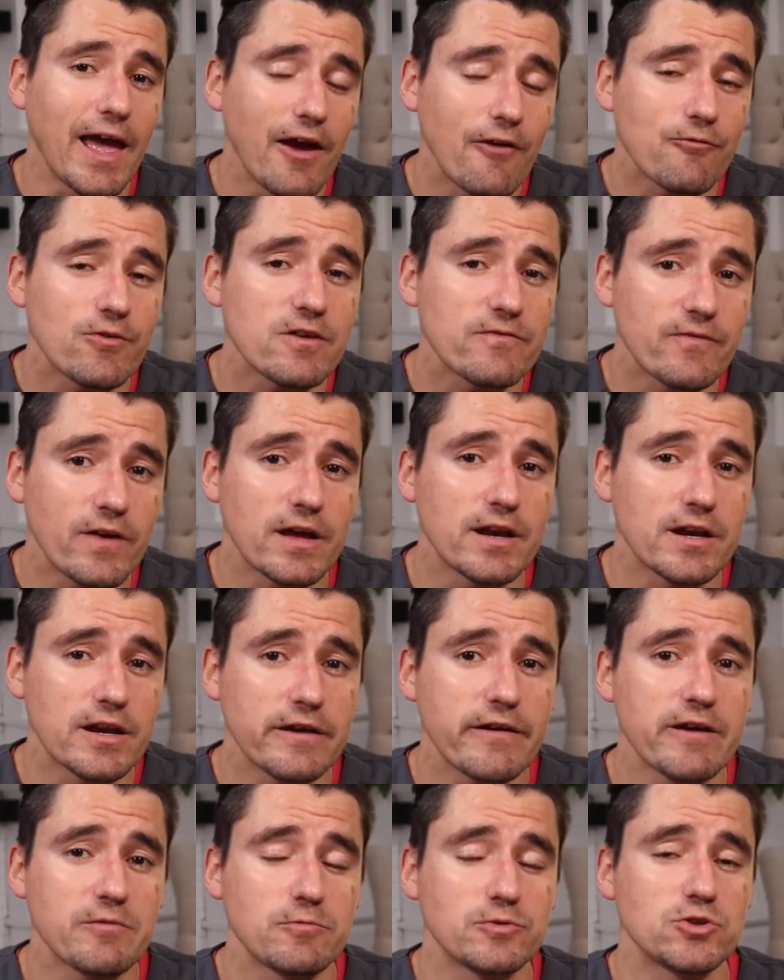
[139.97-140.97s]
Every
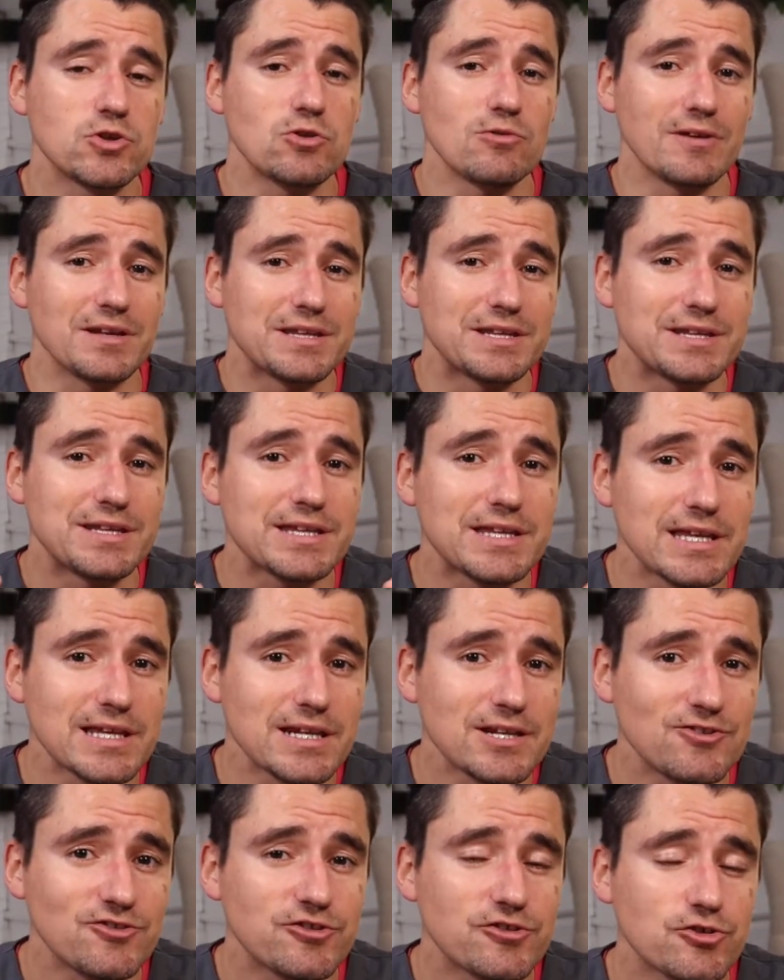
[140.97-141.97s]
veterinarian will do a
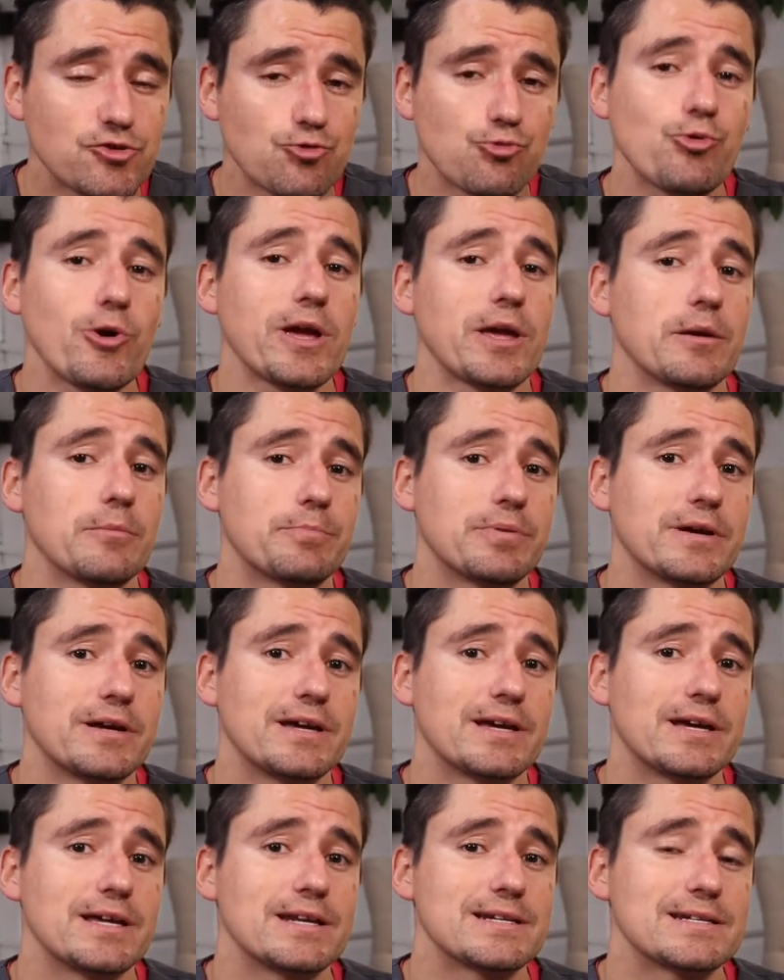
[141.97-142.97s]
skin scrape
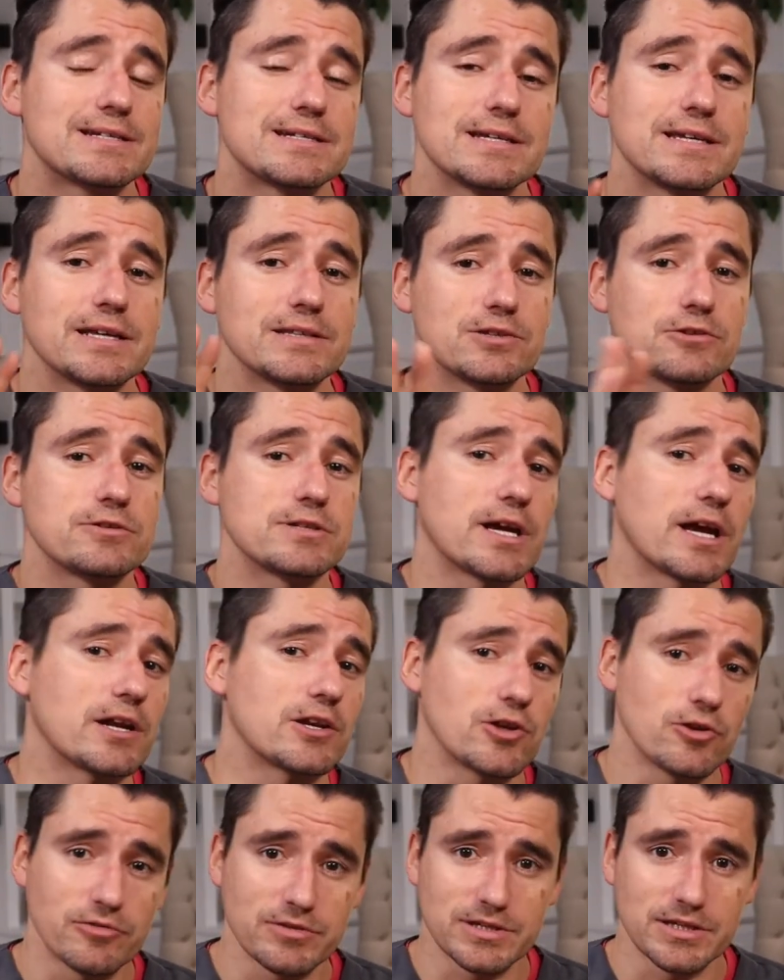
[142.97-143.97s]
to get their
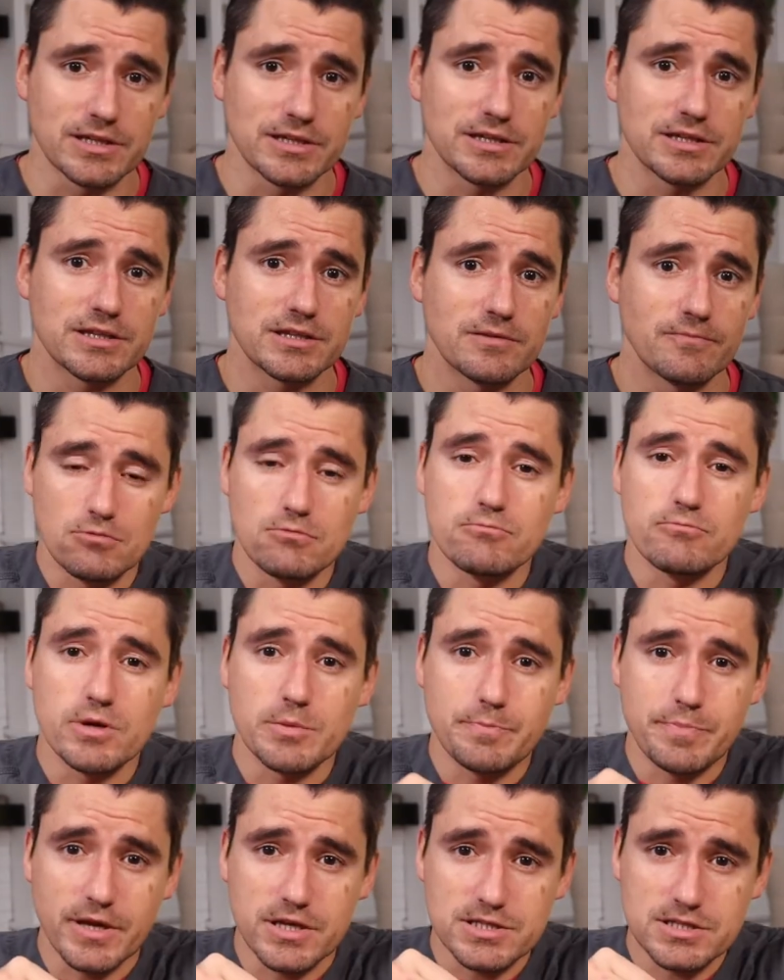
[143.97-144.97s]
diagnosis. We
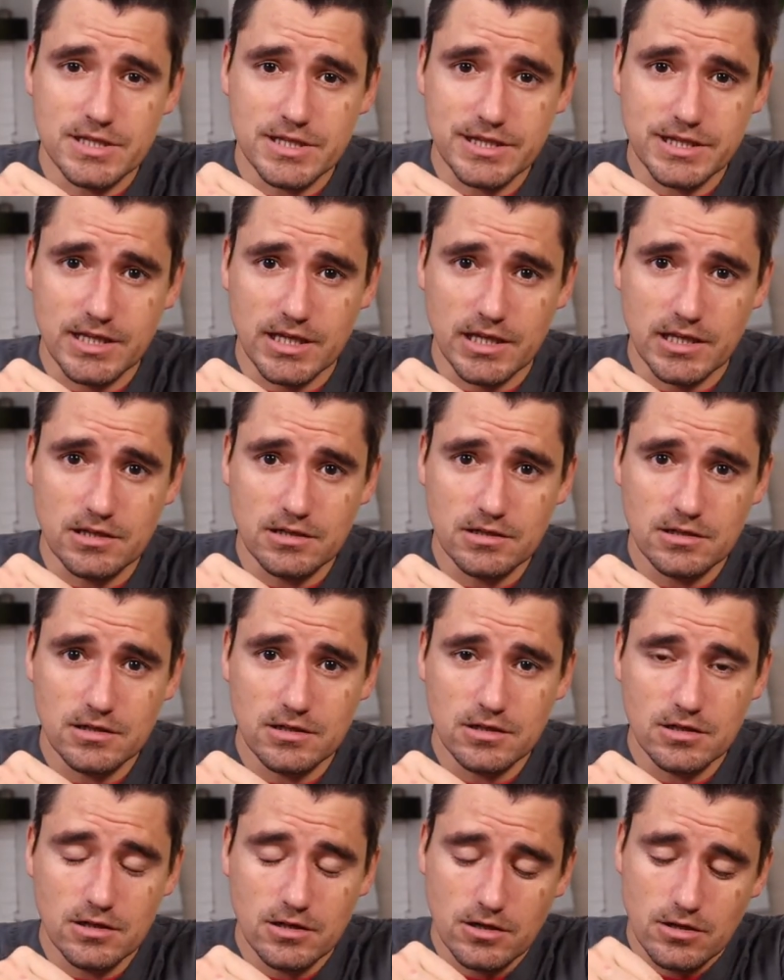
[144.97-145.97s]
pinch the skin,
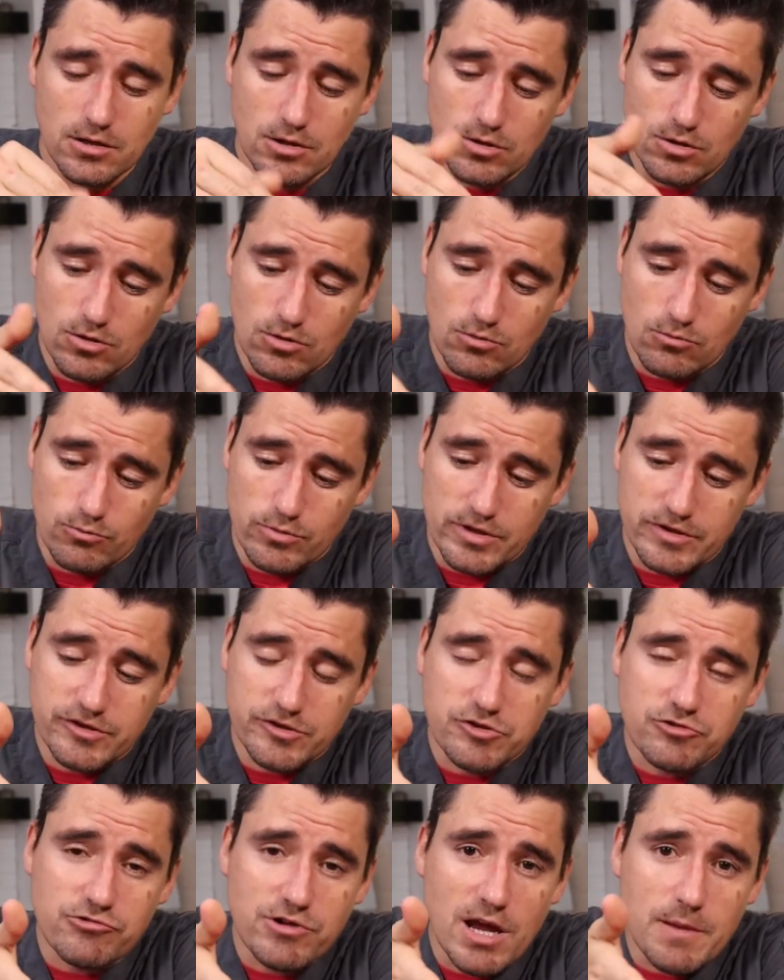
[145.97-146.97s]
we
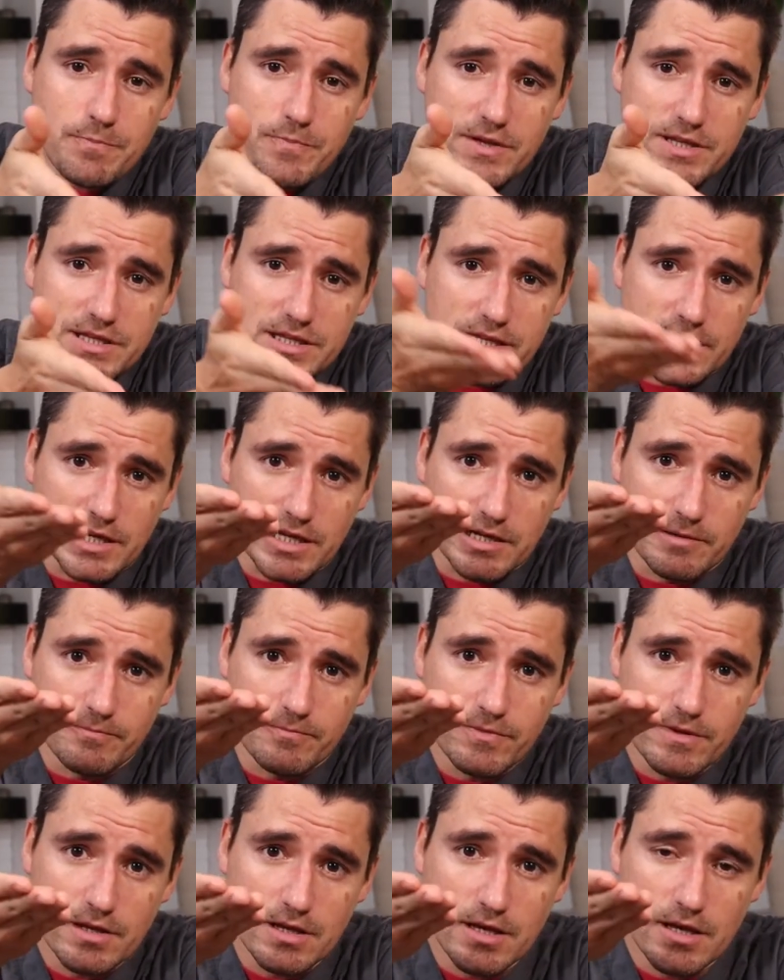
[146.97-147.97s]
scrape the
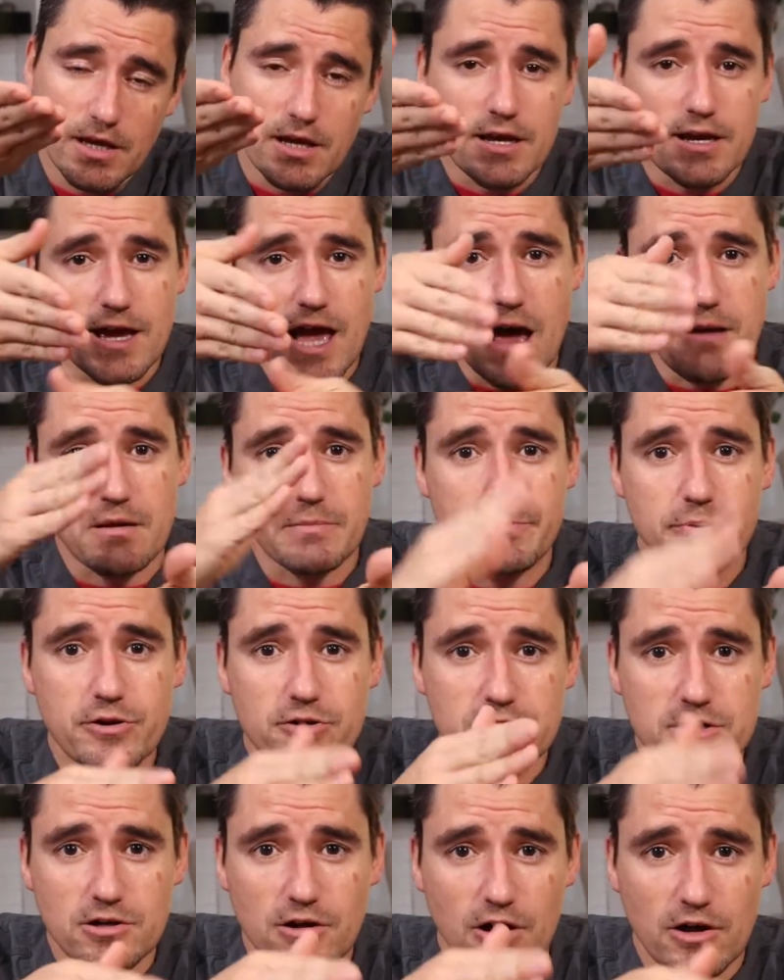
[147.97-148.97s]
skin, and we put it